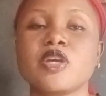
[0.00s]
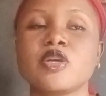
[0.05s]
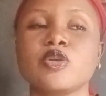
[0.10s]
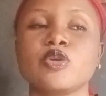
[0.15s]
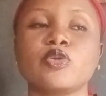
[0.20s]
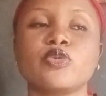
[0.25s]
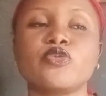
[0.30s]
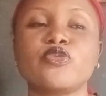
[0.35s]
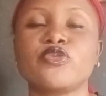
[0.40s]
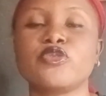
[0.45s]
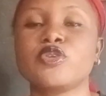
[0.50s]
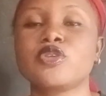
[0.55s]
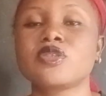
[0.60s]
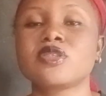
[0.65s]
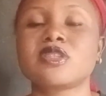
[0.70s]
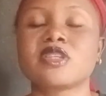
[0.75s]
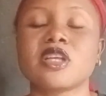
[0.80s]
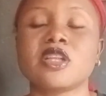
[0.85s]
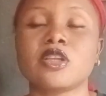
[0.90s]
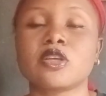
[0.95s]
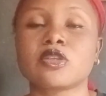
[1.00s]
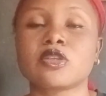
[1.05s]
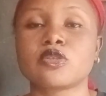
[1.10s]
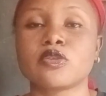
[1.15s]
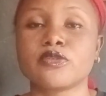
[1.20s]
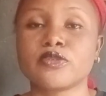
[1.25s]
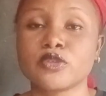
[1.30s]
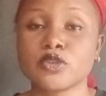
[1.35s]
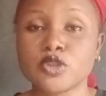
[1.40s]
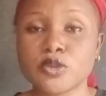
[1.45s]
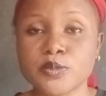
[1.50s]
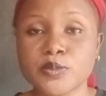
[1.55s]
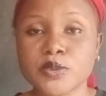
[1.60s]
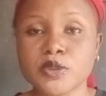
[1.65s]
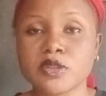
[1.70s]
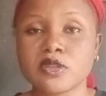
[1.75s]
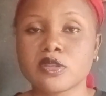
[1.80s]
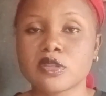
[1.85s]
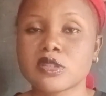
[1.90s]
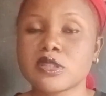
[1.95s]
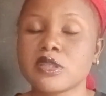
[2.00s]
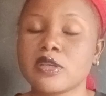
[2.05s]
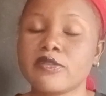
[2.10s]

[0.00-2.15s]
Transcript: you've used a lot of good products,